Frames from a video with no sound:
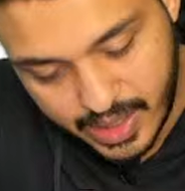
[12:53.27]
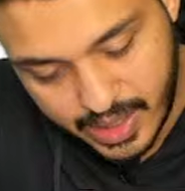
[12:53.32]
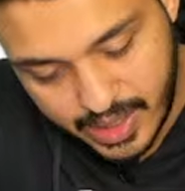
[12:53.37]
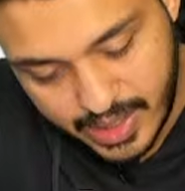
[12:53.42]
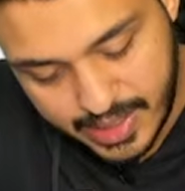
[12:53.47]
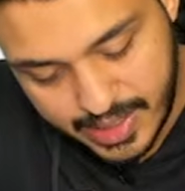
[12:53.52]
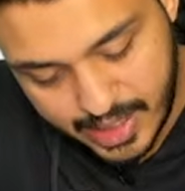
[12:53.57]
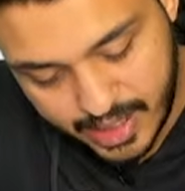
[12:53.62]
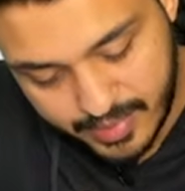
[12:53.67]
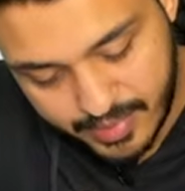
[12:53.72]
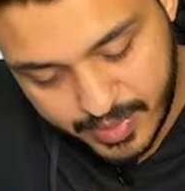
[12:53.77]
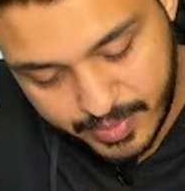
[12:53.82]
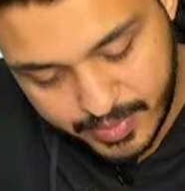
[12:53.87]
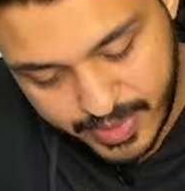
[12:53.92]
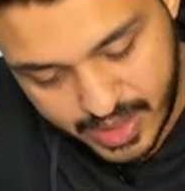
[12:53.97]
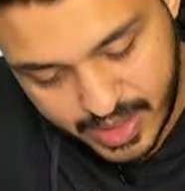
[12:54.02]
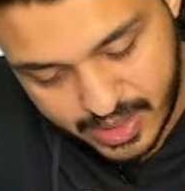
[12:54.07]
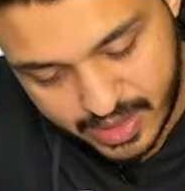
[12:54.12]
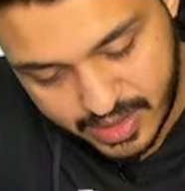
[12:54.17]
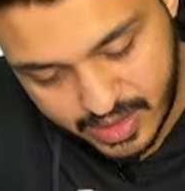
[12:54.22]
Let me mark
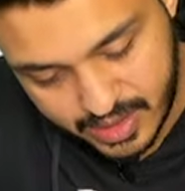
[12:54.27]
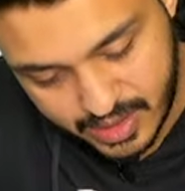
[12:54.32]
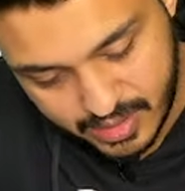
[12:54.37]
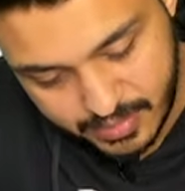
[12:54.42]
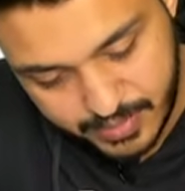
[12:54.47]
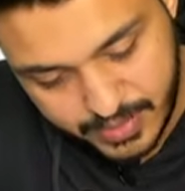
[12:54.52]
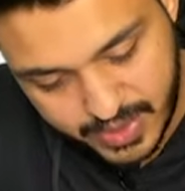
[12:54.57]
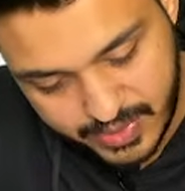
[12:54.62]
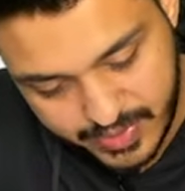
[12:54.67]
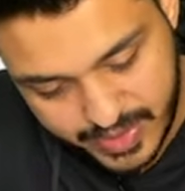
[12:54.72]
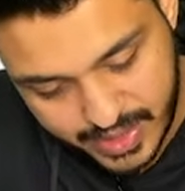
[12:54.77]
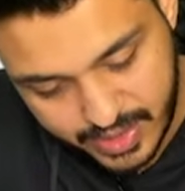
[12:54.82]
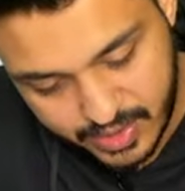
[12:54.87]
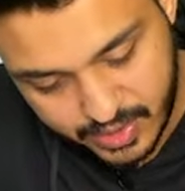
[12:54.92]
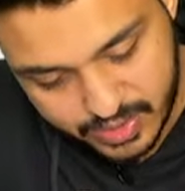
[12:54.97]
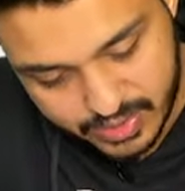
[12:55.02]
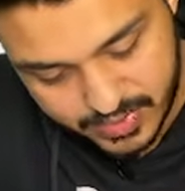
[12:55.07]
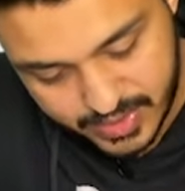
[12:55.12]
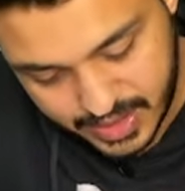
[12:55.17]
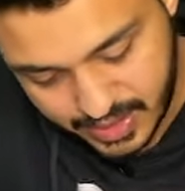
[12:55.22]
the PYQs
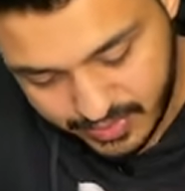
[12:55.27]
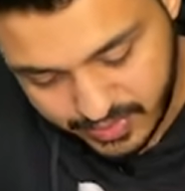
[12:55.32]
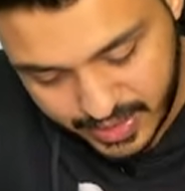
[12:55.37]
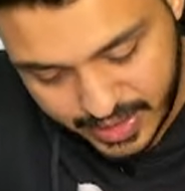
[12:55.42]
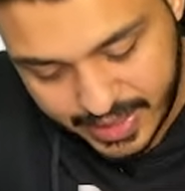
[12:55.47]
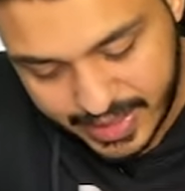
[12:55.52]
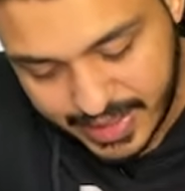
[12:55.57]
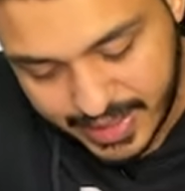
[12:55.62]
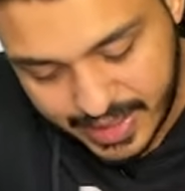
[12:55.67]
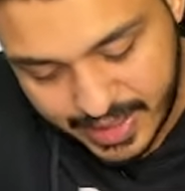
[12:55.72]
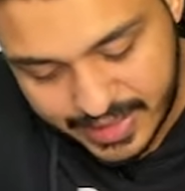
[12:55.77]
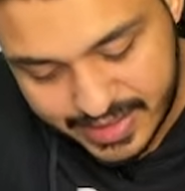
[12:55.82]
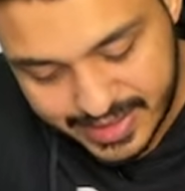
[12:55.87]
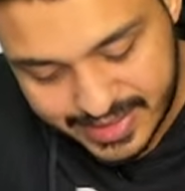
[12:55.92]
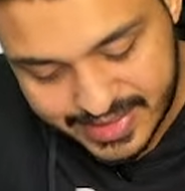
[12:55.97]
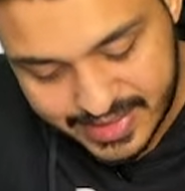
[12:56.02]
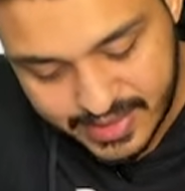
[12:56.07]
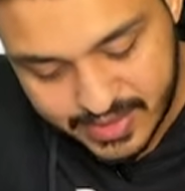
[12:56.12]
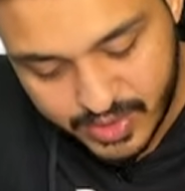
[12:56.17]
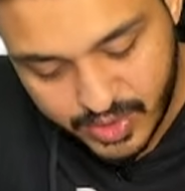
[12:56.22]
with different color. This
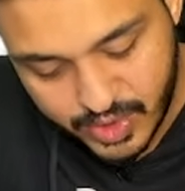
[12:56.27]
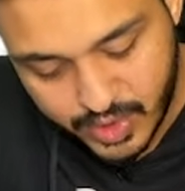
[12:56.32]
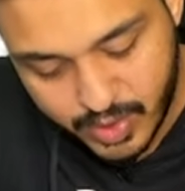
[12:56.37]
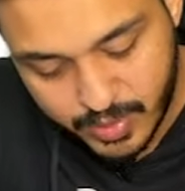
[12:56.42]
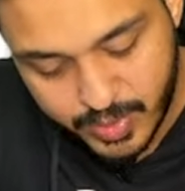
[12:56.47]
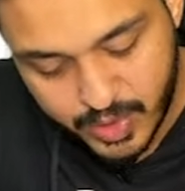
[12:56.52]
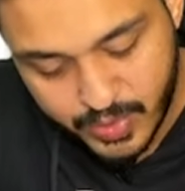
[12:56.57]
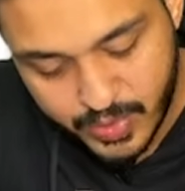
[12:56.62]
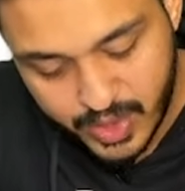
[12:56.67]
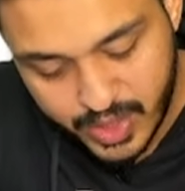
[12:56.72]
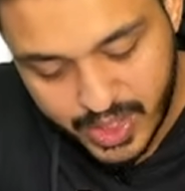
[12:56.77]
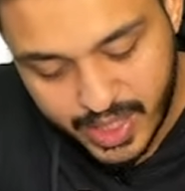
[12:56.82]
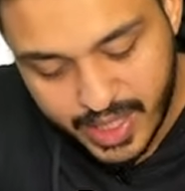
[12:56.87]
is going to be what?